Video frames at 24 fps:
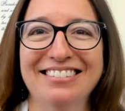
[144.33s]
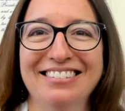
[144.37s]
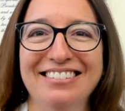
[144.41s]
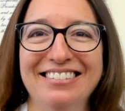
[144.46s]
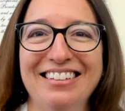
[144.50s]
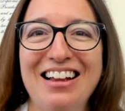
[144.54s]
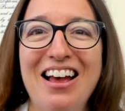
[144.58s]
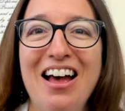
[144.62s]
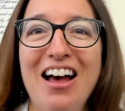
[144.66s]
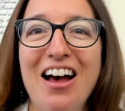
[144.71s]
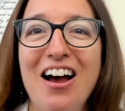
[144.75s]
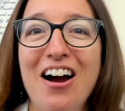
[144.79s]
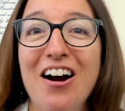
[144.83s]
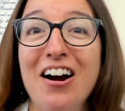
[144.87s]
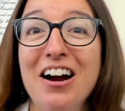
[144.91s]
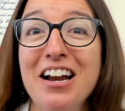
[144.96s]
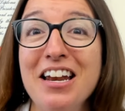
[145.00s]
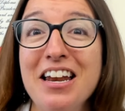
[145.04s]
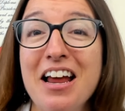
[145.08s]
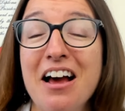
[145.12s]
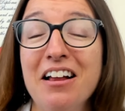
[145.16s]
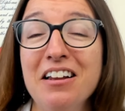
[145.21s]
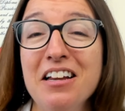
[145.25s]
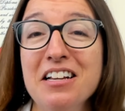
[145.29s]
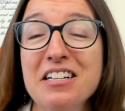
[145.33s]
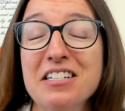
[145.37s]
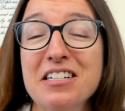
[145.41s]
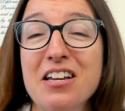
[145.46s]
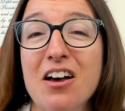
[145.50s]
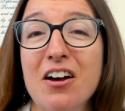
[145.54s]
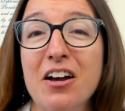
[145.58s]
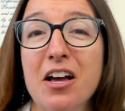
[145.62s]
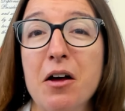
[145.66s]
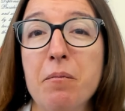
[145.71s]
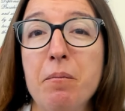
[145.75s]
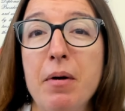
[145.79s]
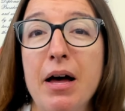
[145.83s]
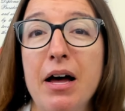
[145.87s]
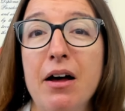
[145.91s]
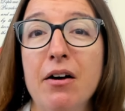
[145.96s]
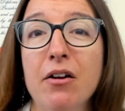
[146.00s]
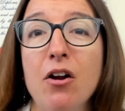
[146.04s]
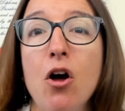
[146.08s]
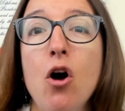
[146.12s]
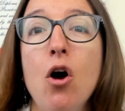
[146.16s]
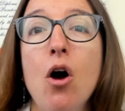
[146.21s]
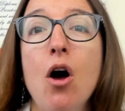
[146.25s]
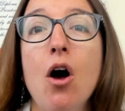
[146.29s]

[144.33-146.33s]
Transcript: All right, now let's talk about